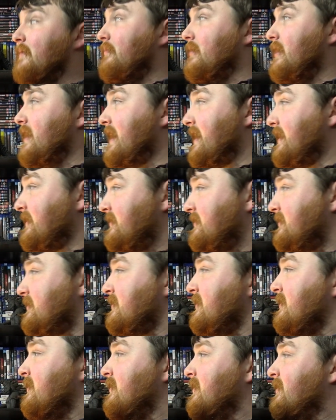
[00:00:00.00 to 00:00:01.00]
and
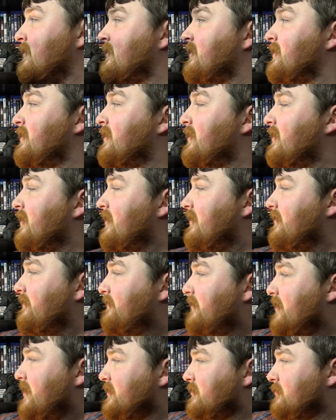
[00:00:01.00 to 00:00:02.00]
place
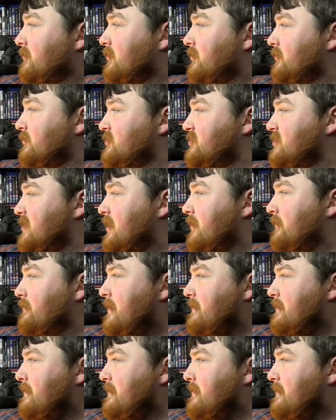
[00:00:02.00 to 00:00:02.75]
further along the shelf,